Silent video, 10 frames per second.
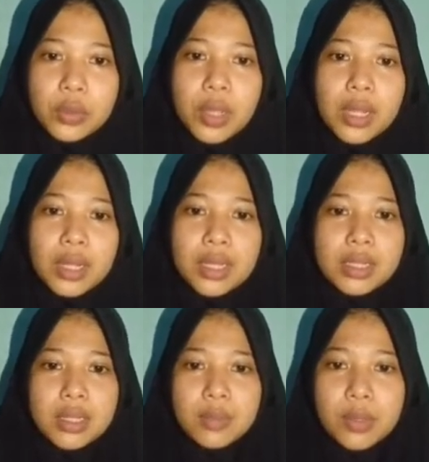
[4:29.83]
To
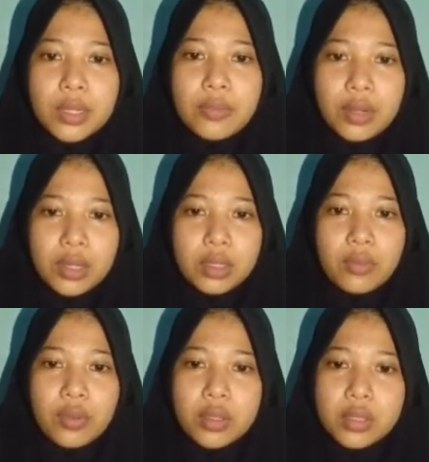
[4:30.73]
analyze a modifier,
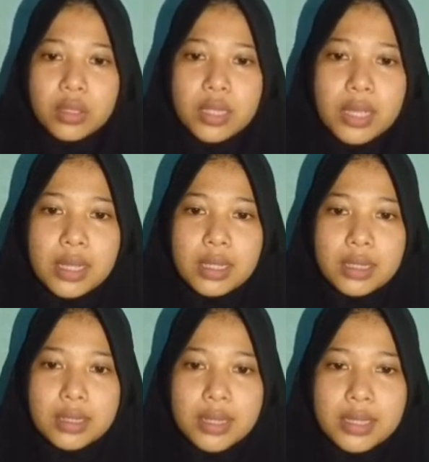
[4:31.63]
follow the
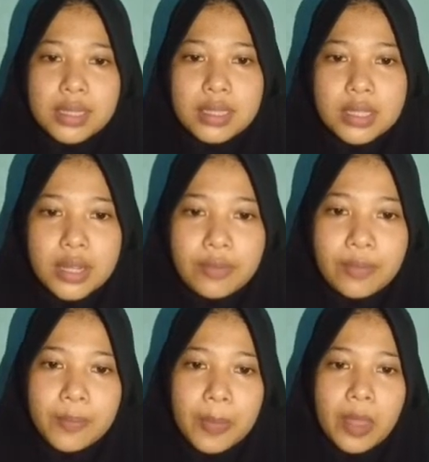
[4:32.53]
step.
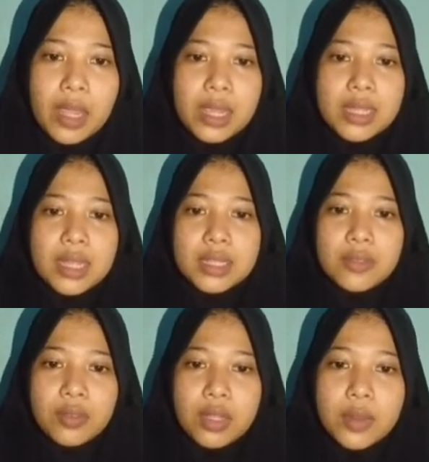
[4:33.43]

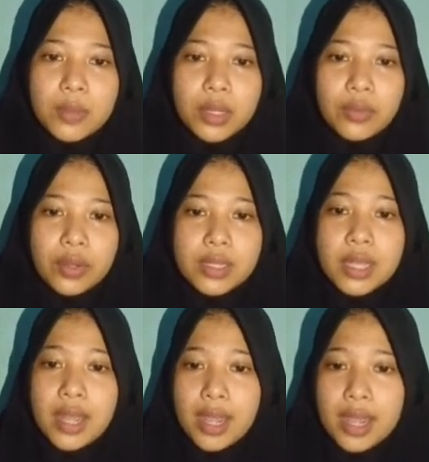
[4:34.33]
Identify the
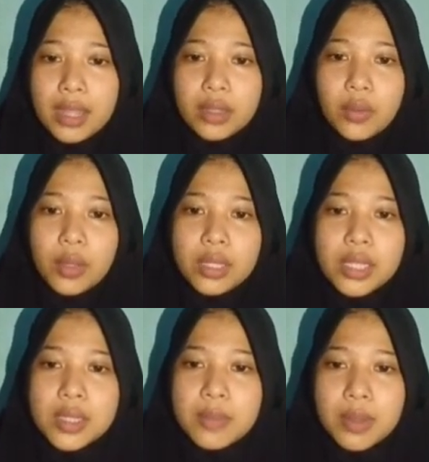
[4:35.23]
modifier's head. What
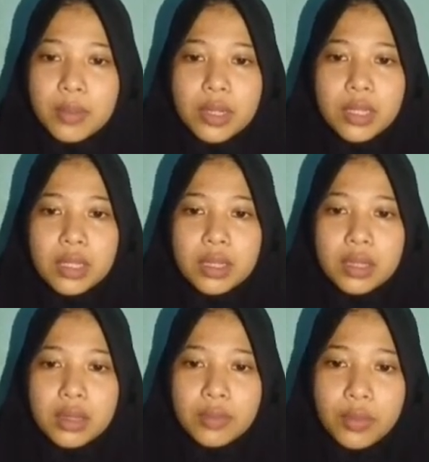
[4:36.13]
is being modified
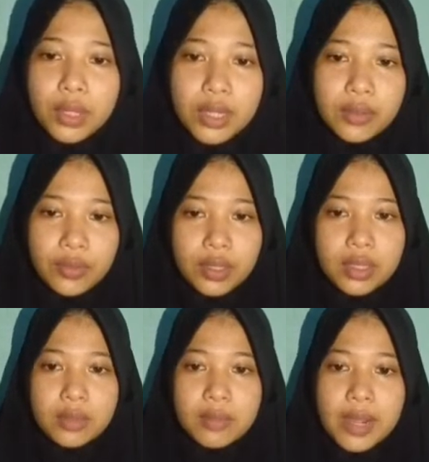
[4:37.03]

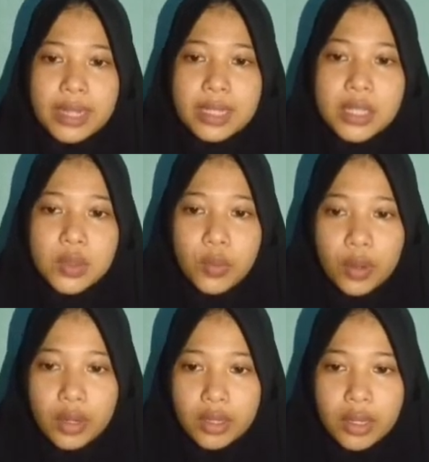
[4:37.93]
by this
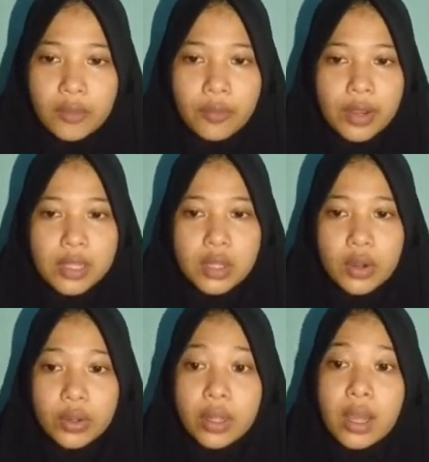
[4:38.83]
word, a phrase,
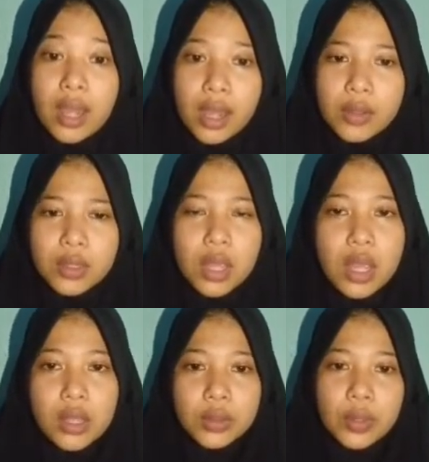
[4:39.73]
or clause?
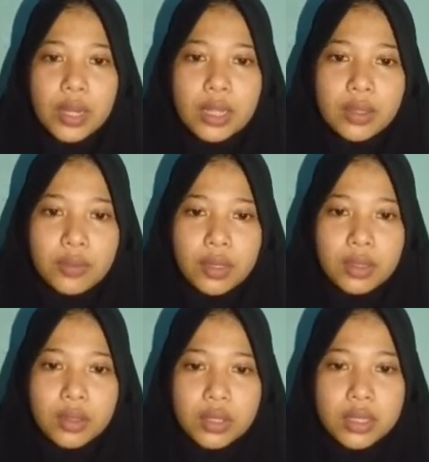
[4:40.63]
To identify